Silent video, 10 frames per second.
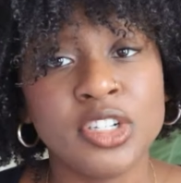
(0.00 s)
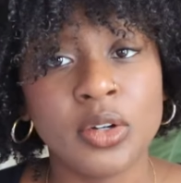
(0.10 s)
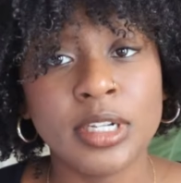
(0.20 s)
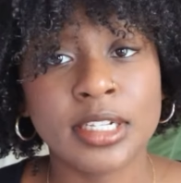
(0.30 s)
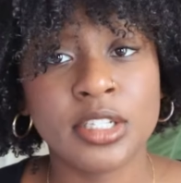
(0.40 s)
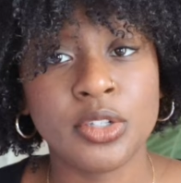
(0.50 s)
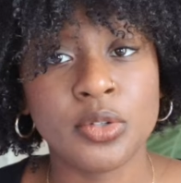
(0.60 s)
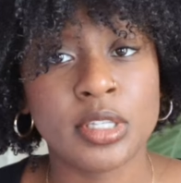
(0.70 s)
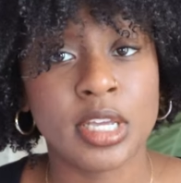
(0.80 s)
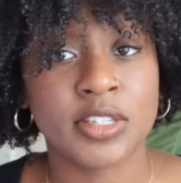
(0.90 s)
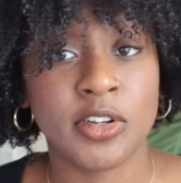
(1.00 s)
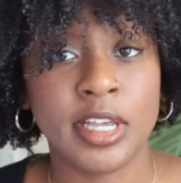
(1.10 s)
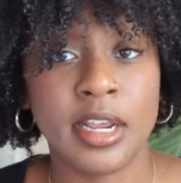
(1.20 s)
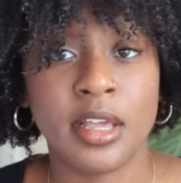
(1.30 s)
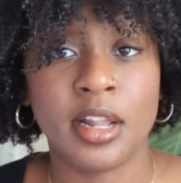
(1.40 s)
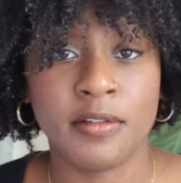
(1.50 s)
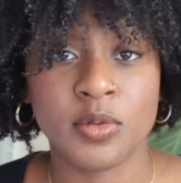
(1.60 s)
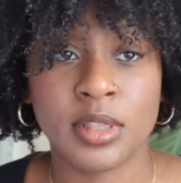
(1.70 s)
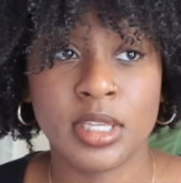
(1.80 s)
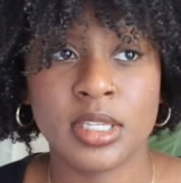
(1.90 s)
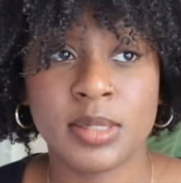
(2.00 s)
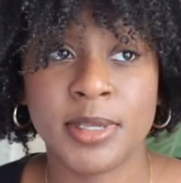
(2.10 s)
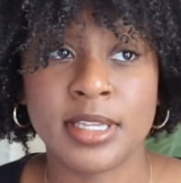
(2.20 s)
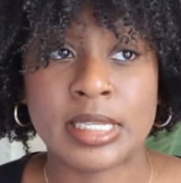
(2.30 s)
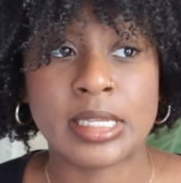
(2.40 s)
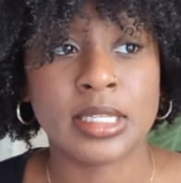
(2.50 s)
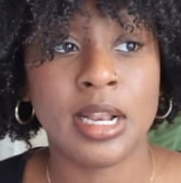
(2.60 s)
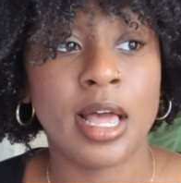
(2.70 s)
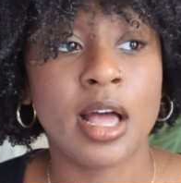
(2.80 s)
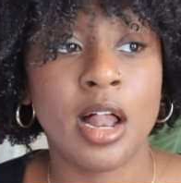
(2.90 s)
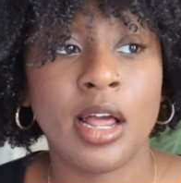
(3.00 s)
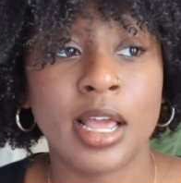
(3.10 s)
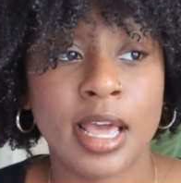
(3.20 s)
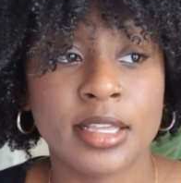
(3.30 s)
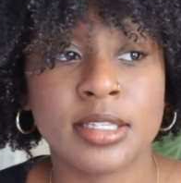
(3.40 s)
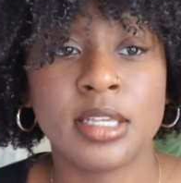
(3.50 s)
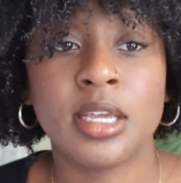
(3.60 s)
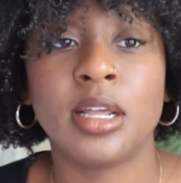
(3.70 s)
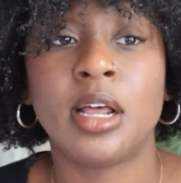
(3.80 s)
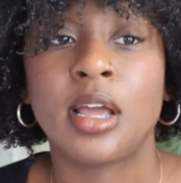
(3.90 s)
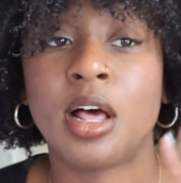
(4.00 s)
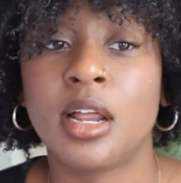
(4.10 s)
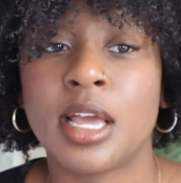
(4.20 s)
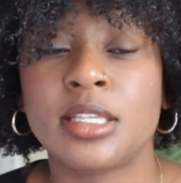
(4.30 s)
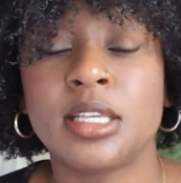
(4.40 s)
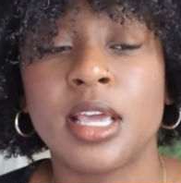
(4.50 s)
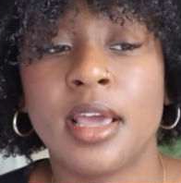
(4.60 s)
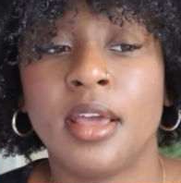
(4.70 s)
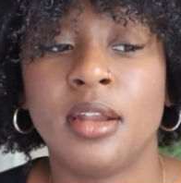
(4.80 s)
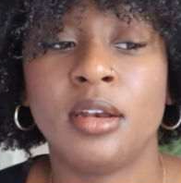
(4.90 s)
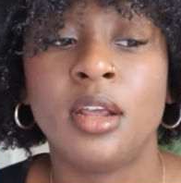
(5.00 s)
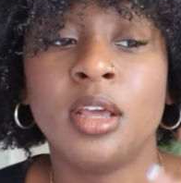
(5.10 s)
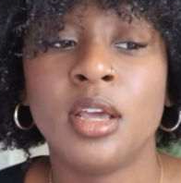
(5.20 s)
I don't like to use the exfoliating gloves with this because it is glycolic acid and glycolic acid can